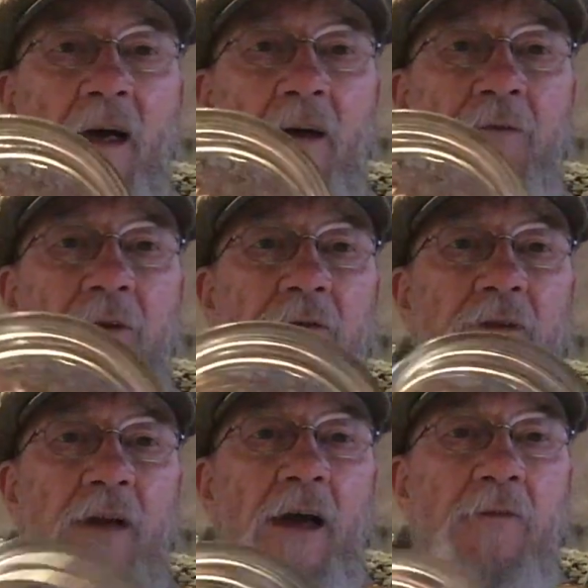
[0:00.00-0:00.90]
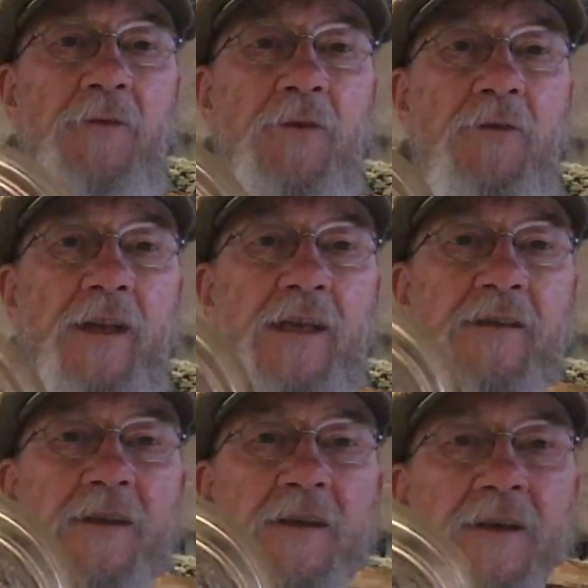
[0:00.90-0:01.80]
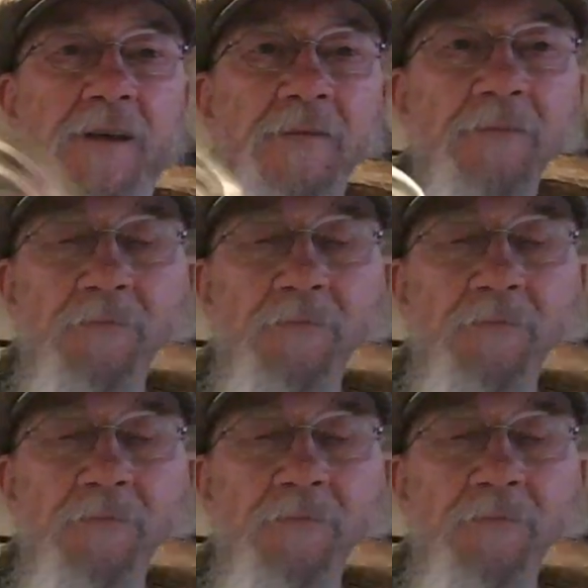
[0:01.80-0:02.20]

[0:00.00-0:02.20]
a few flakes in here,